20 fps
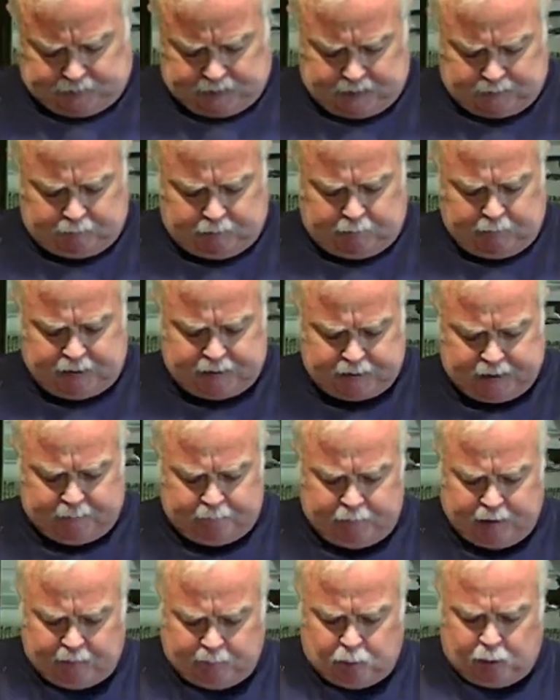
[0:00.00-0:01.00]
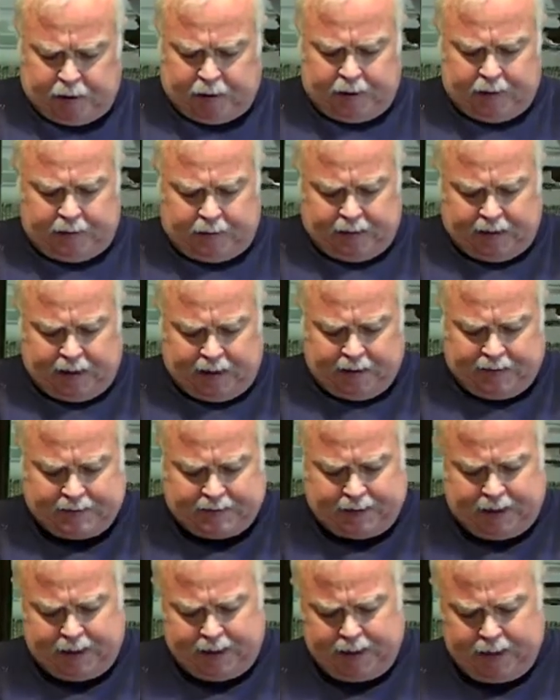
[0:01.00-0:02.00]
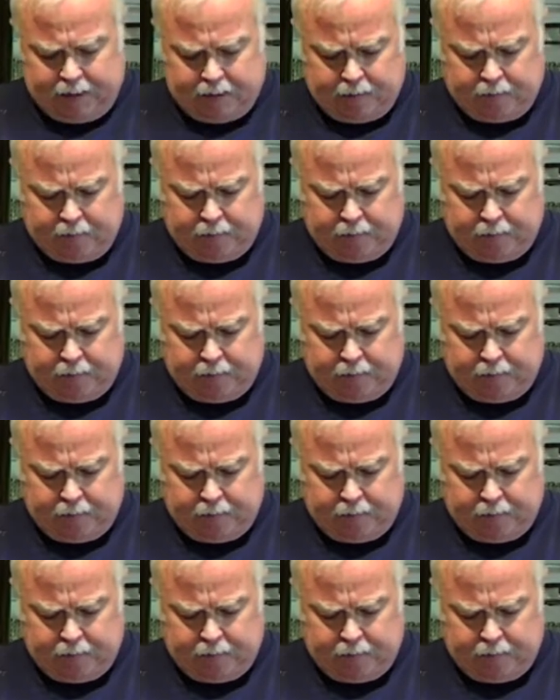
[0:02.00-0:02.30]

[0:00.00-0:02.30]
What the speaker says: And let me mix that bad boy in there nicely.